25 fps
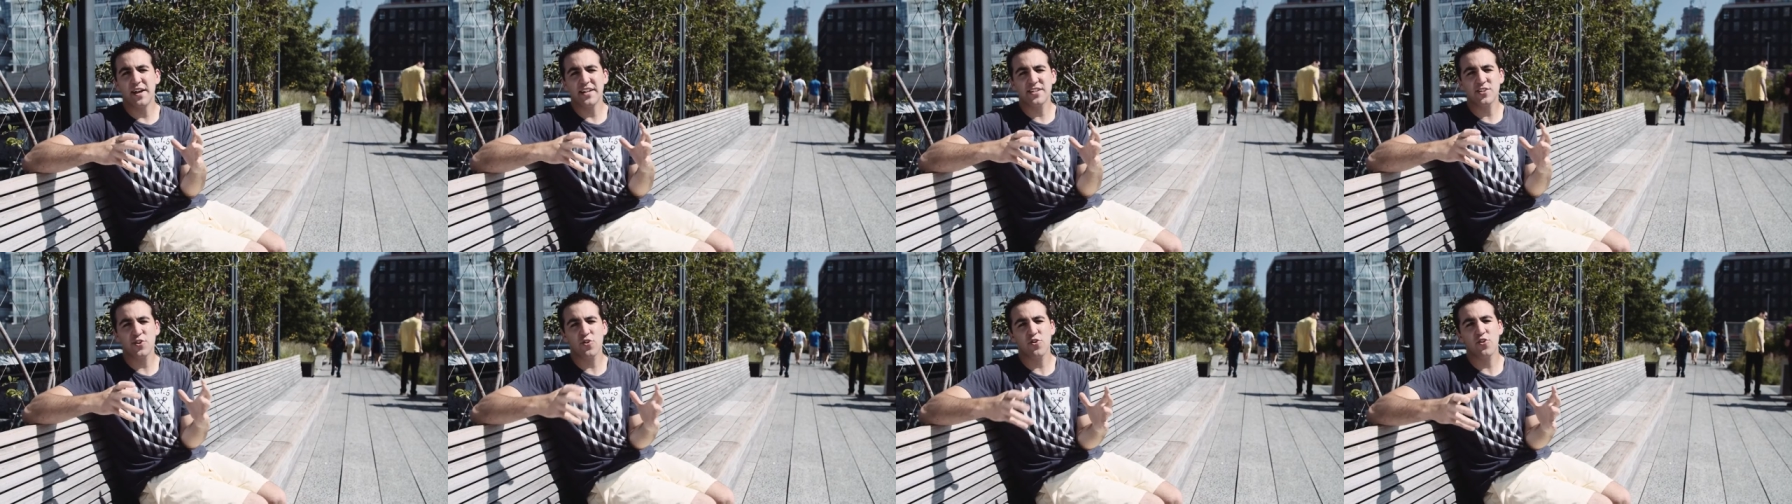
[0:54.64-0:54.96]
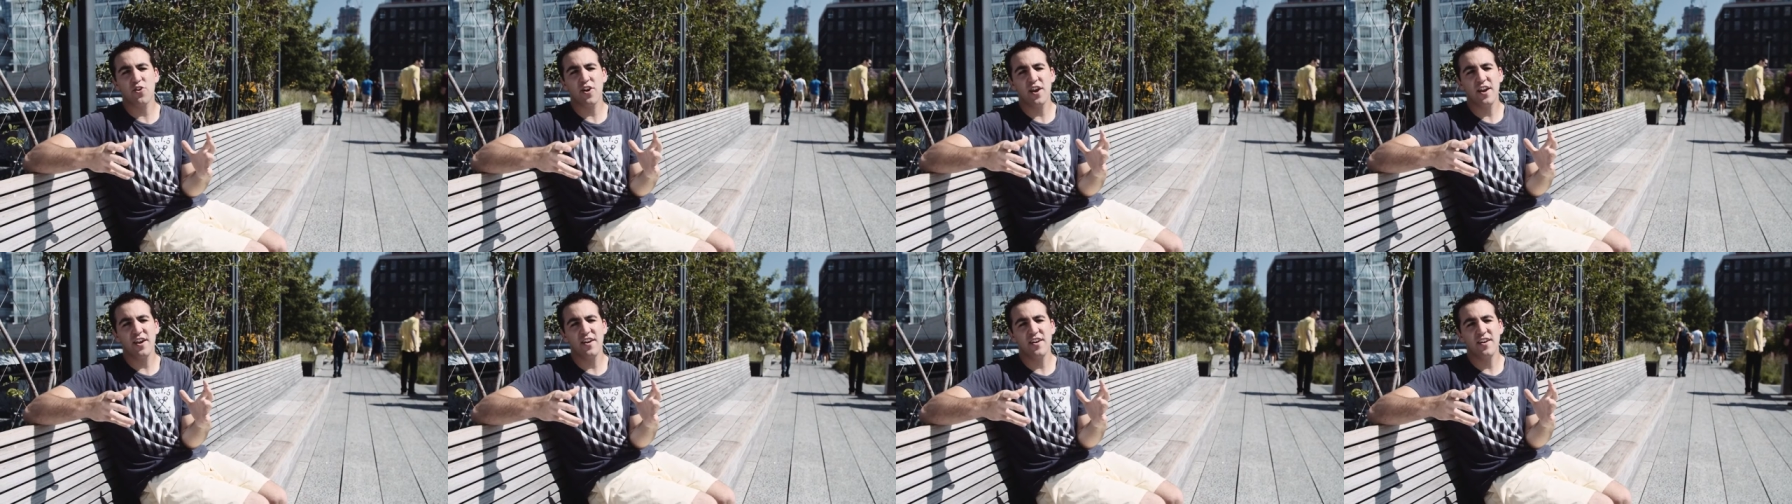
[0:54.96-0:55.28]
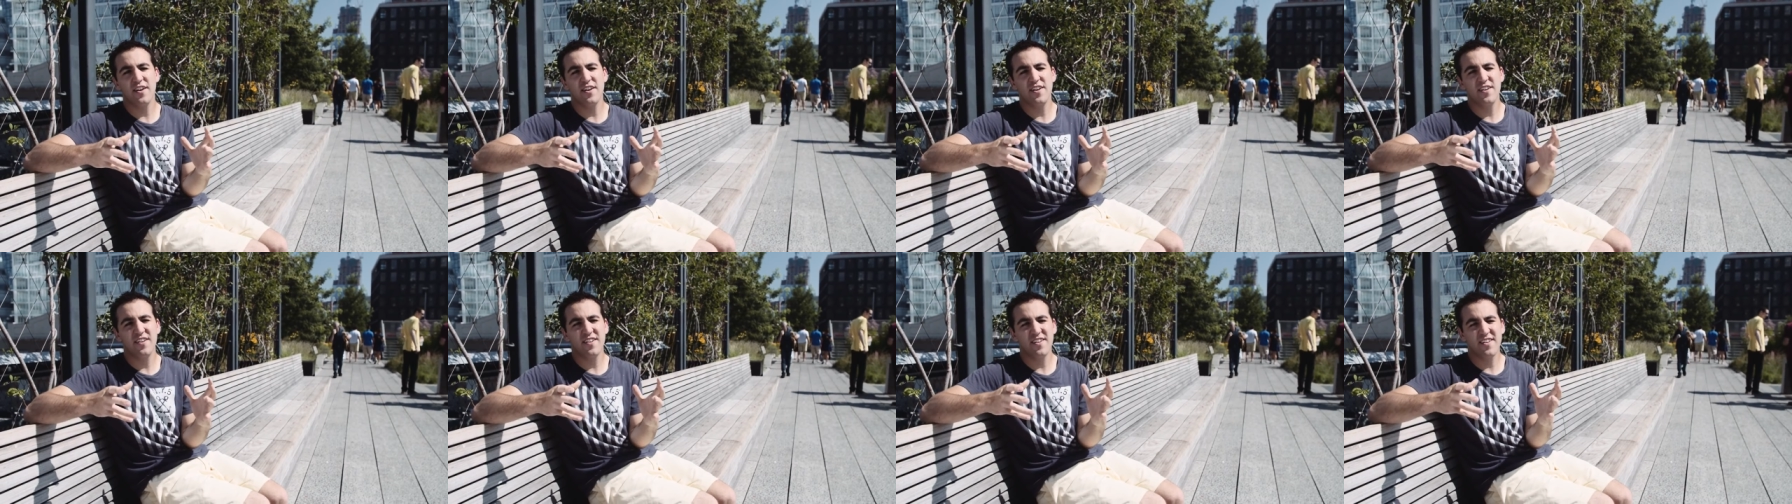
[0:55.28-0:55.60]
that's
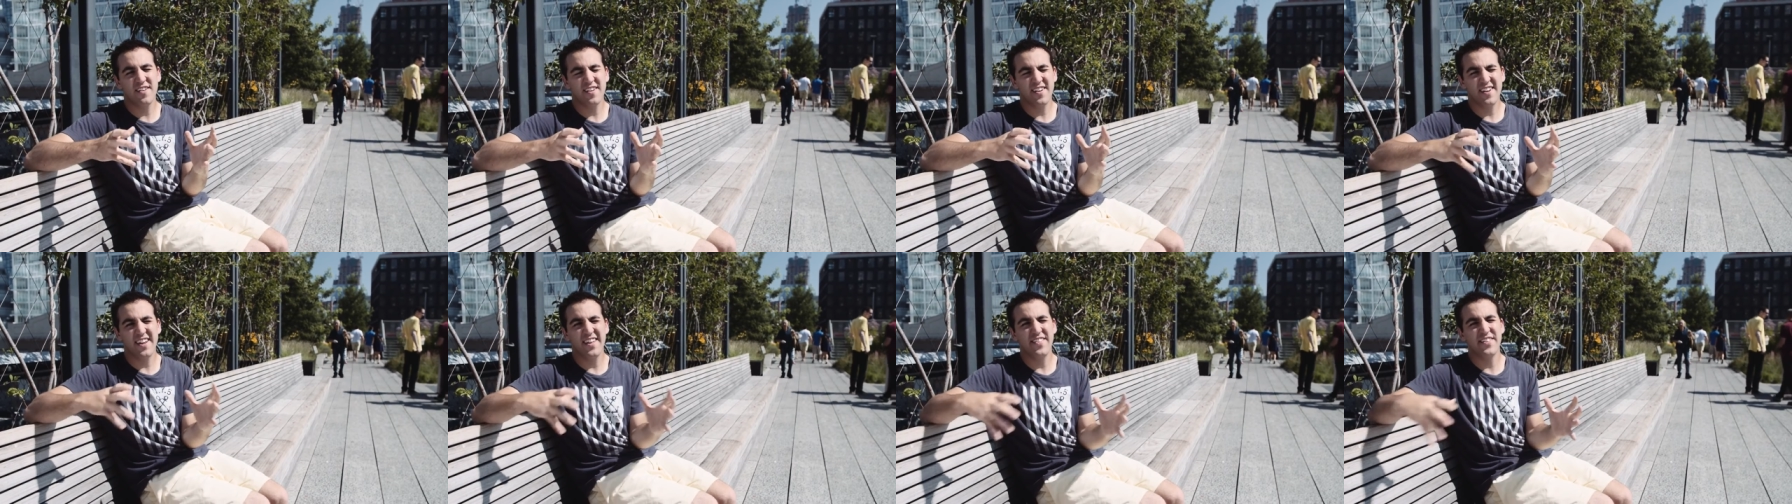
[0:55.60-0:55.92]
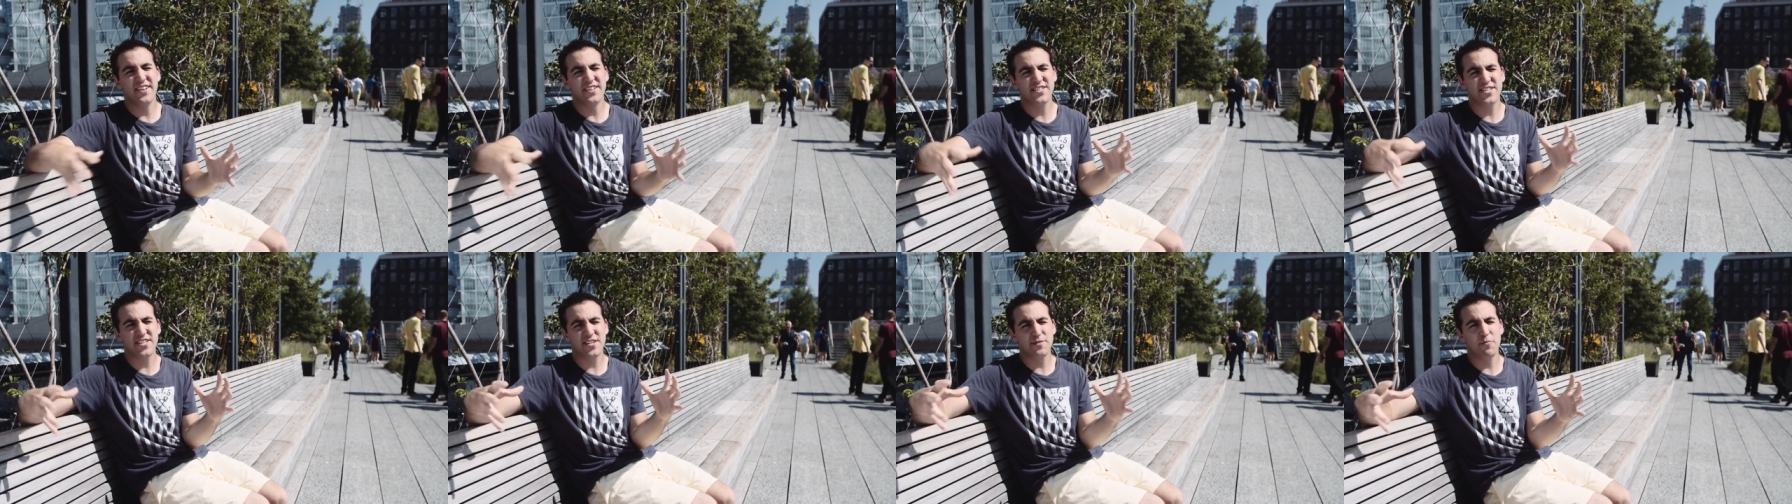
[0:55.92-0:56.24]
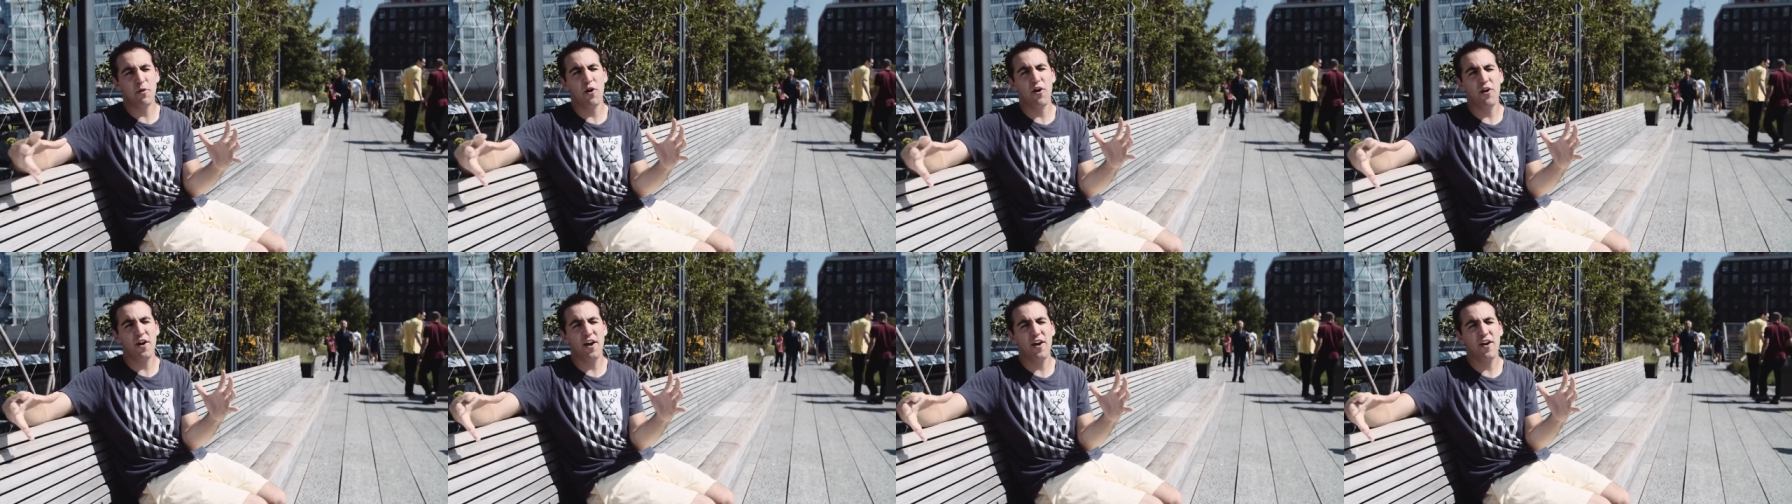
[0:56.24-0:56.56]
created in this
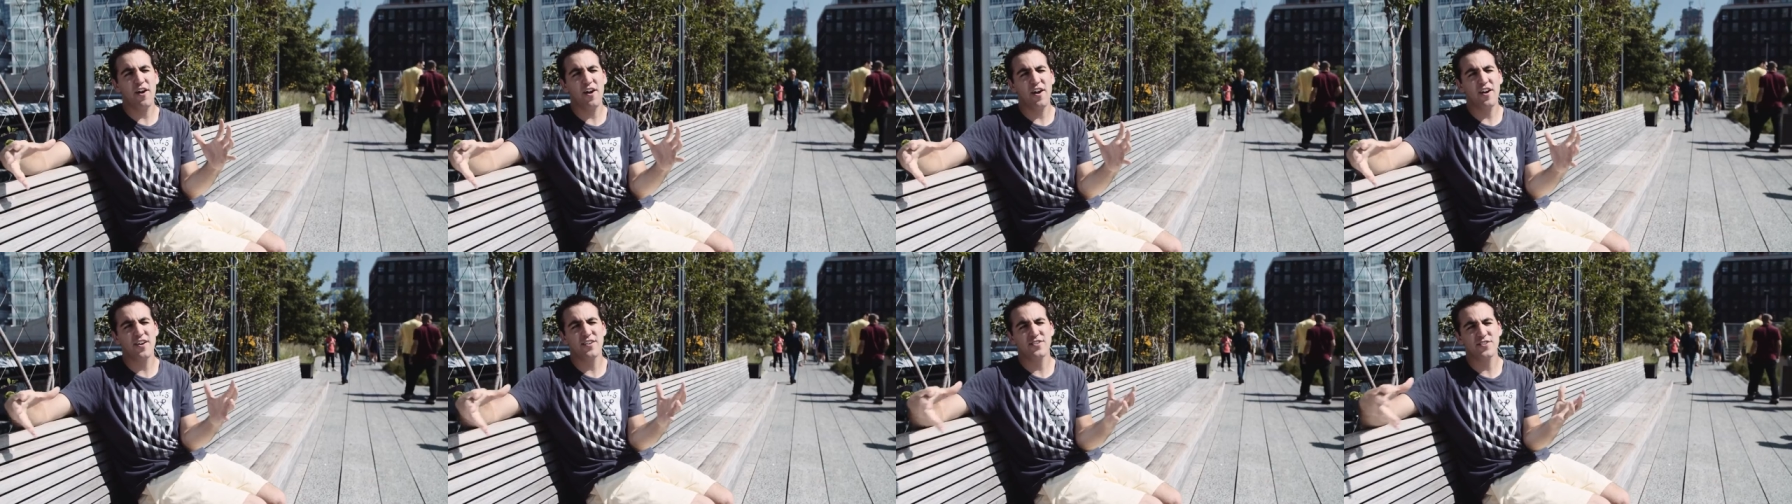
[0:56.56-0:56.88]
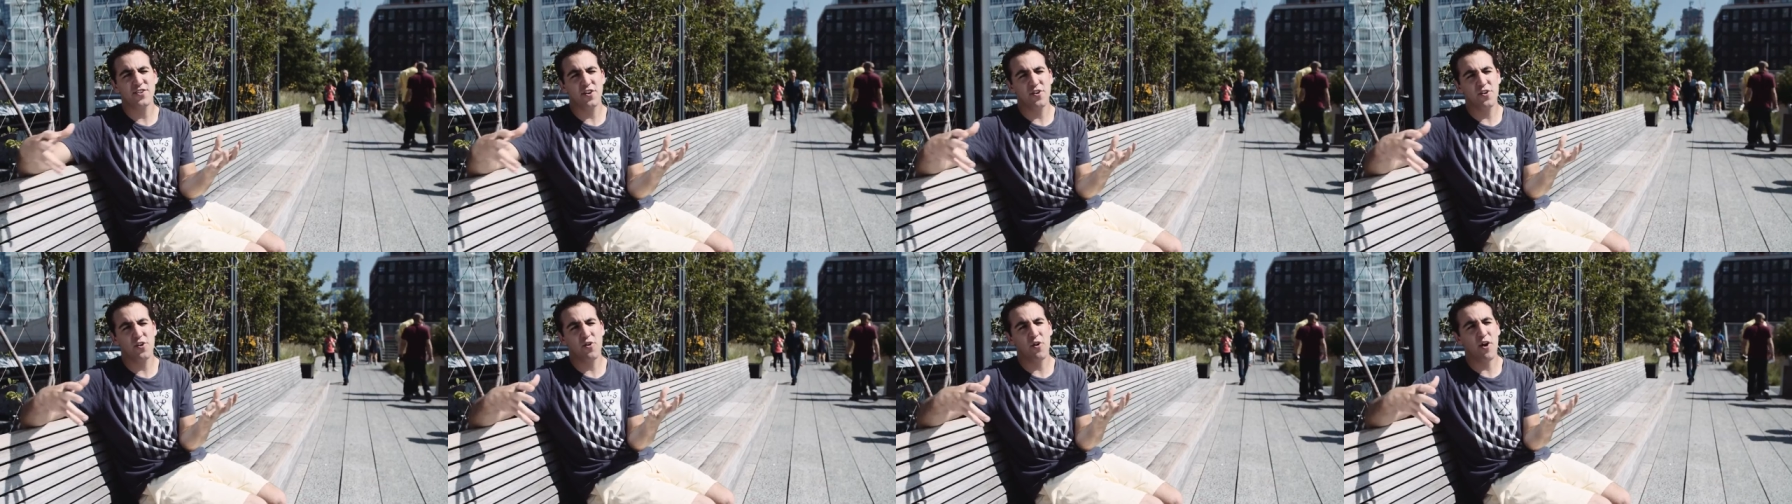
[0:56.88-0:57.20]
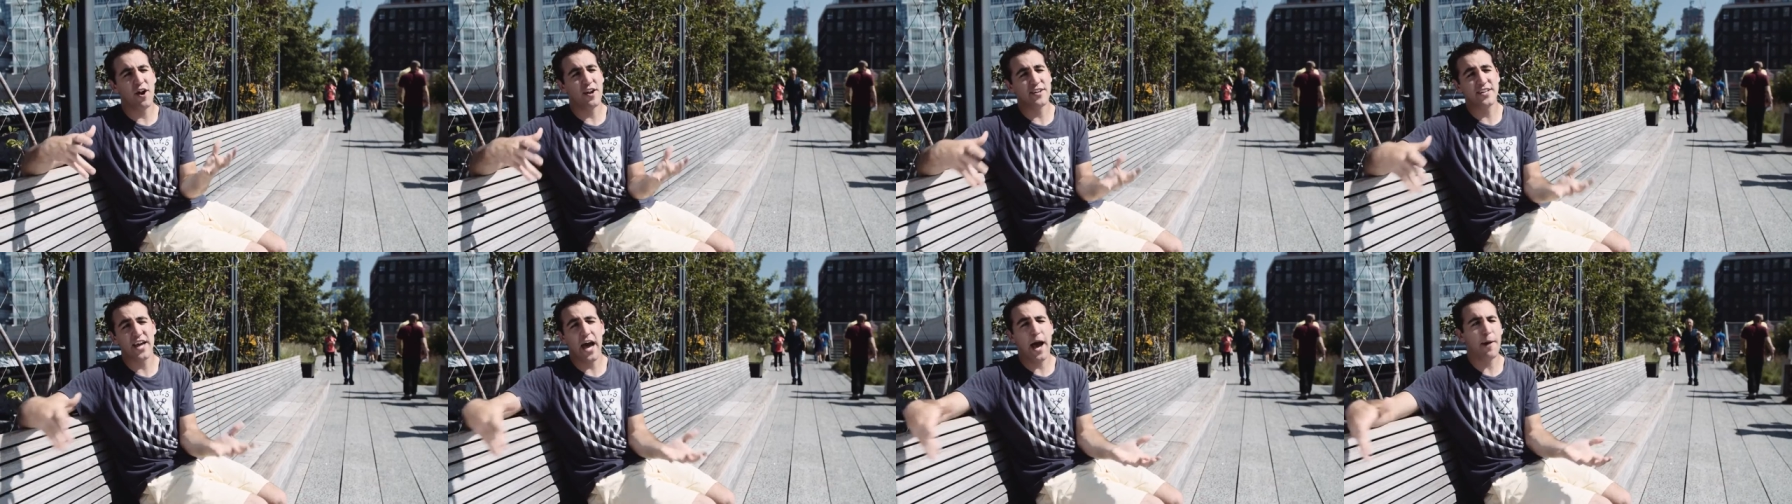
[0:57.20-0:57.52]
small area. So
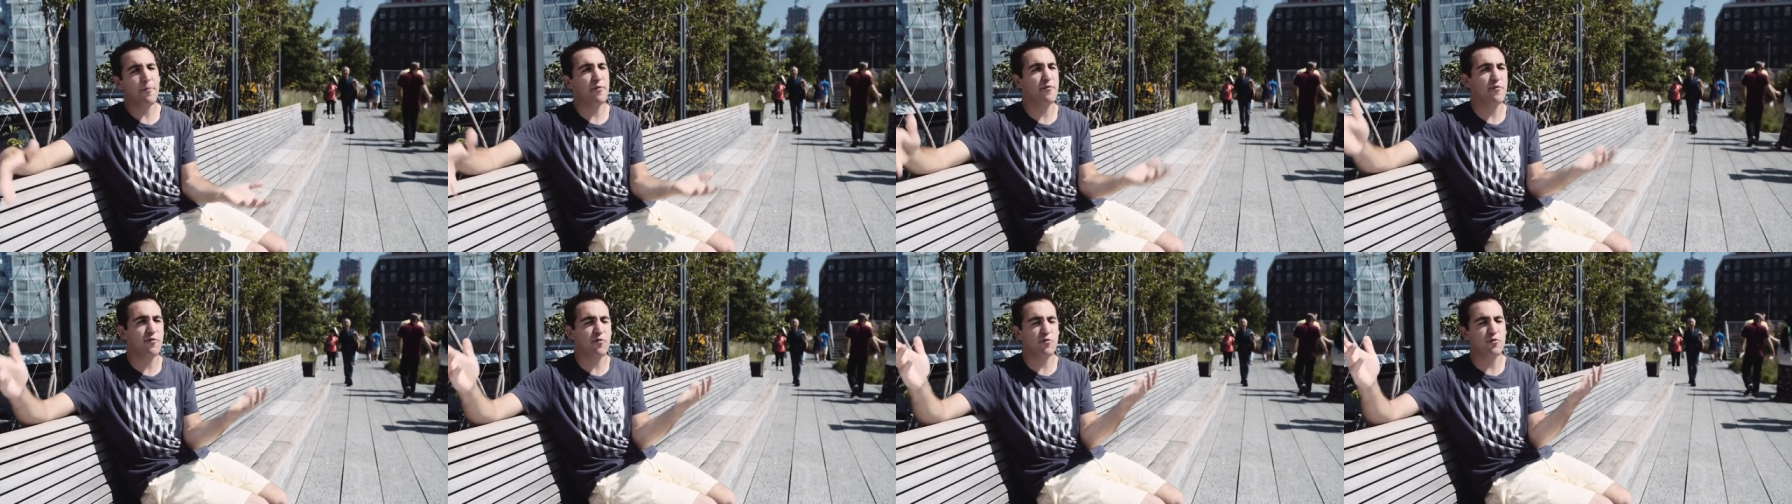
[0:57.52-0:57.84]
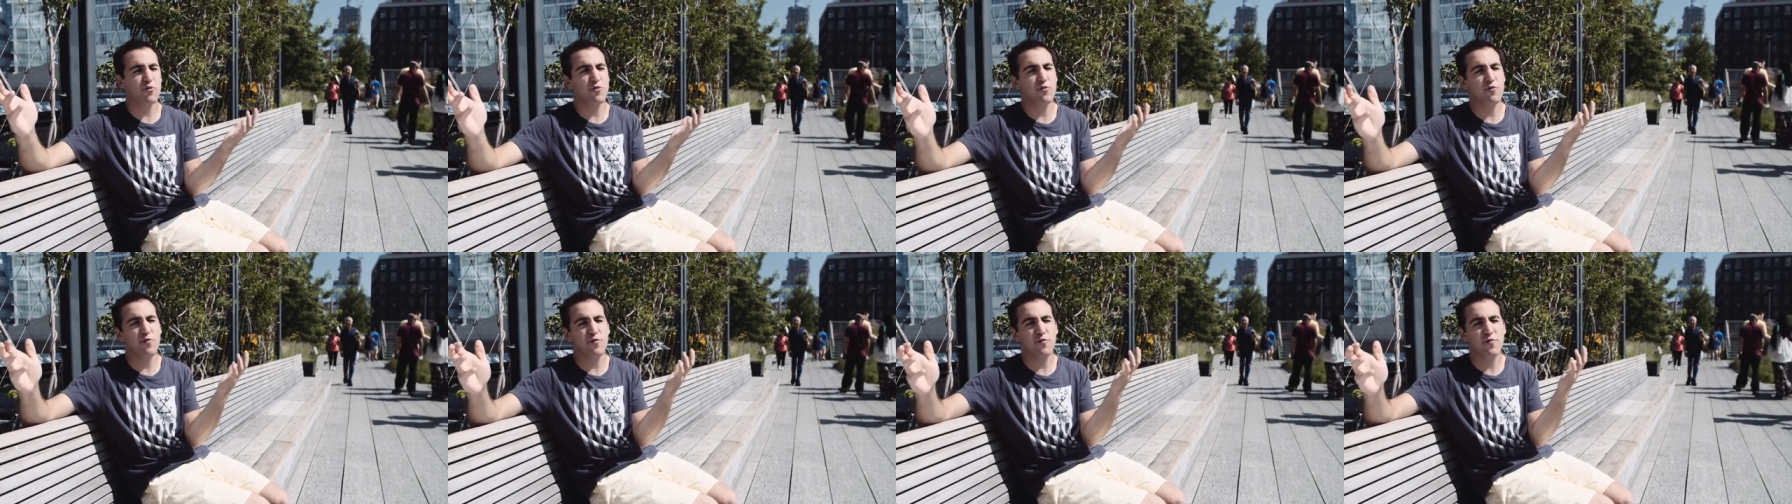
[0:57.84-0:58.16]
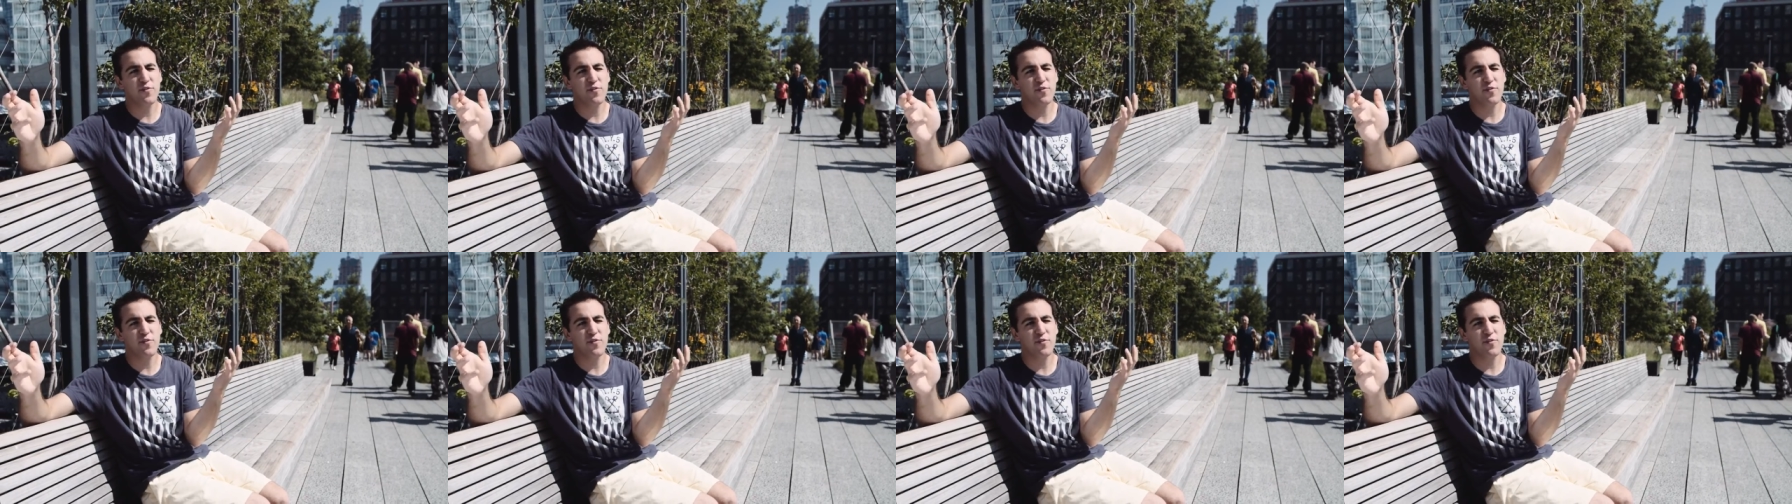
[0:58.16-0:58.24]
you're on top of a roof,